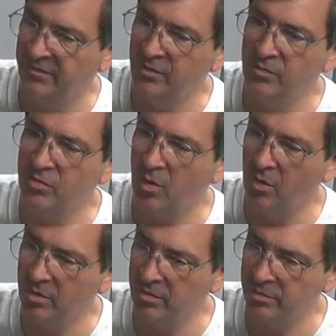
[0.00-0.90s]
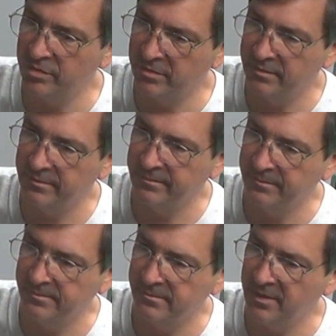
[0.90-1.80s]
Fuse holders
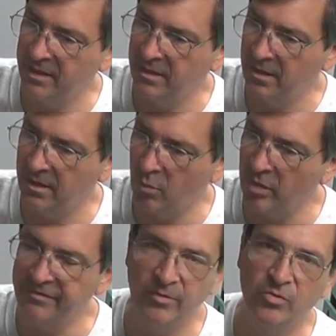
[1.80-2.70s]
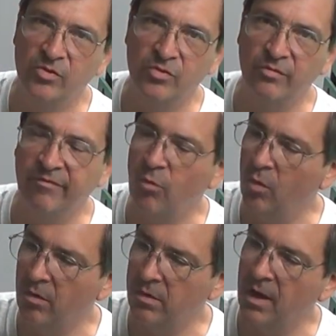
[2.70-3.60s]
and what fuses are
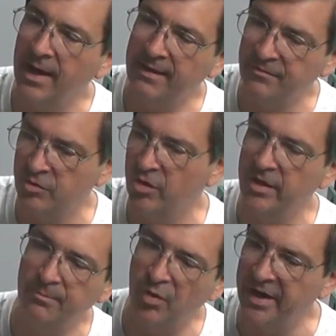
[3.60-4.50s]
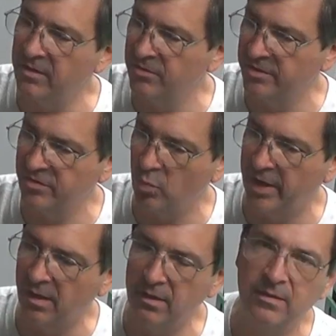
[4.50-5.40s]
for. I have circuit breakers as
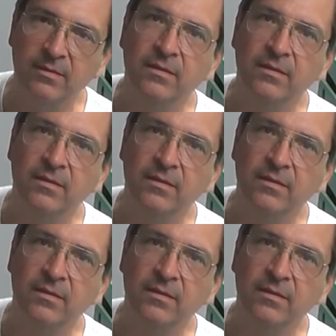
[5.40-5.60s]
well.